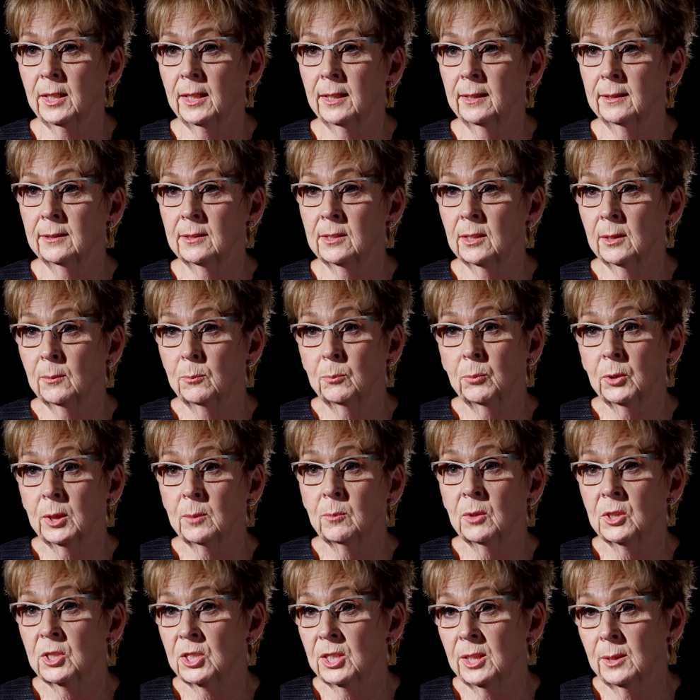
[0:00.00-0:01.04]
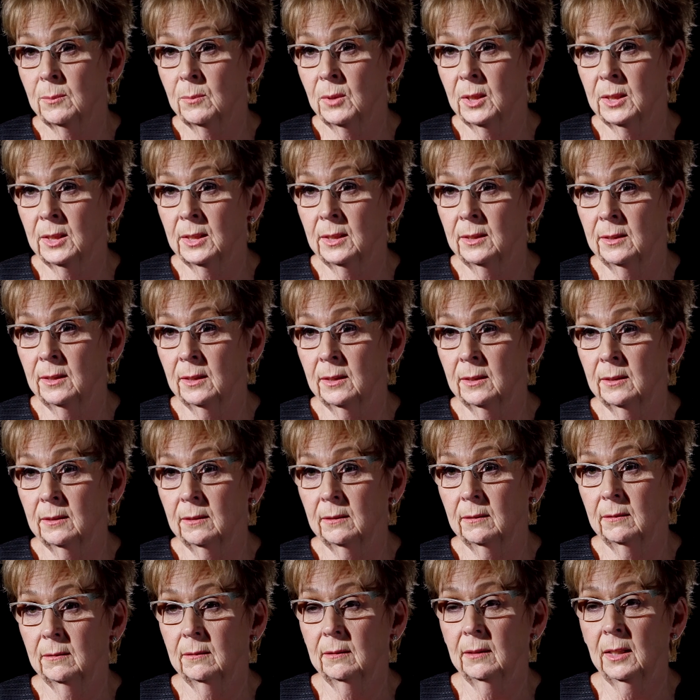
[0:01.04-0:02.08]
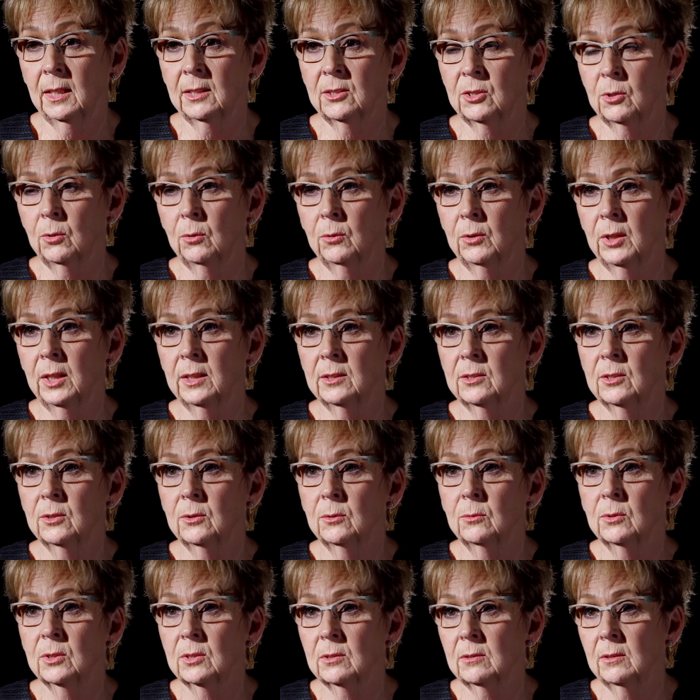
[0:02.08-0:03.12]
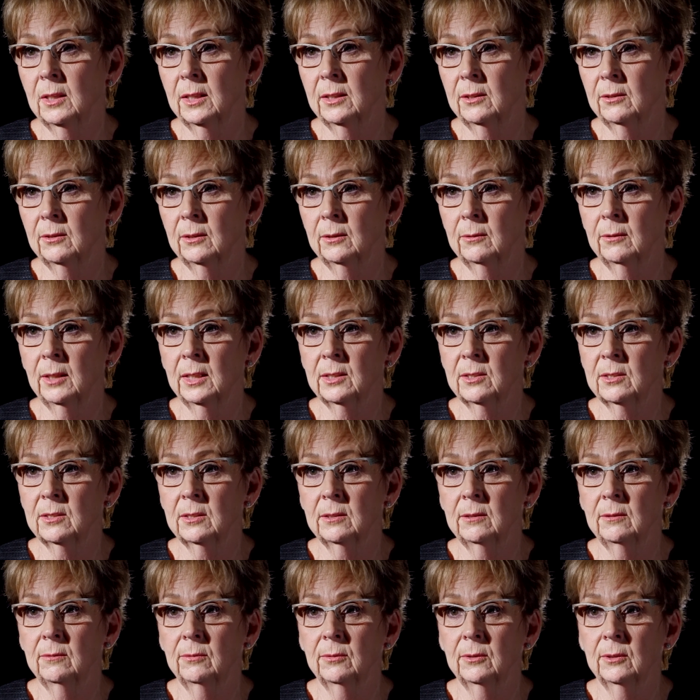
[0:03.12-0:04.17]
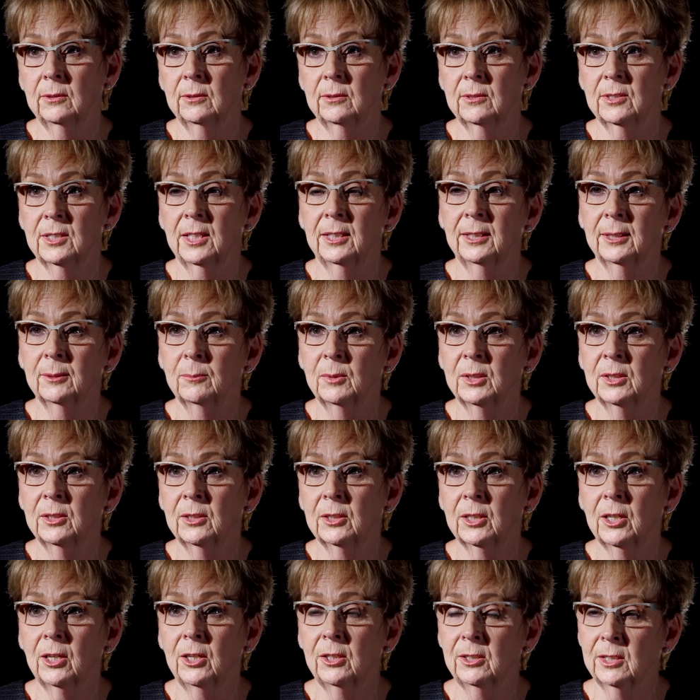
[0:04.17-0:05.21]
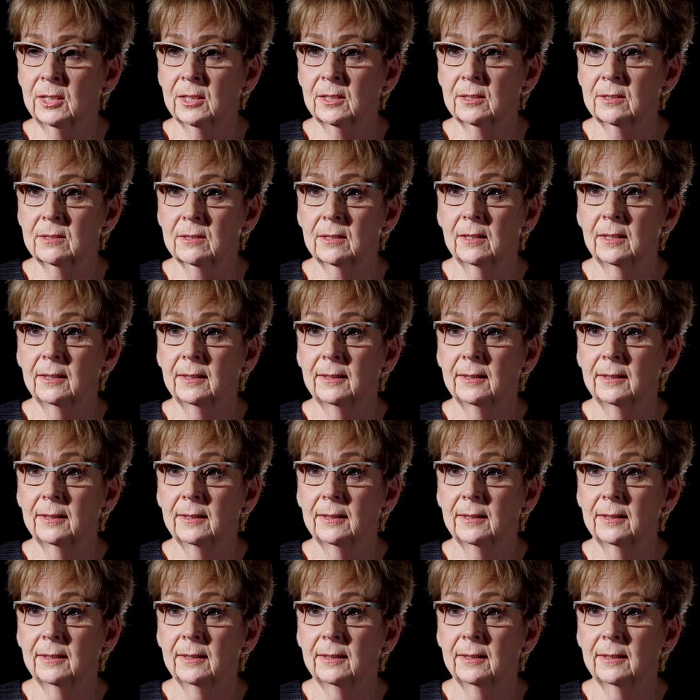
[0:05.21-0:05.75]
And pretty much anybody that I told that to was later arrested for selling me narcotics.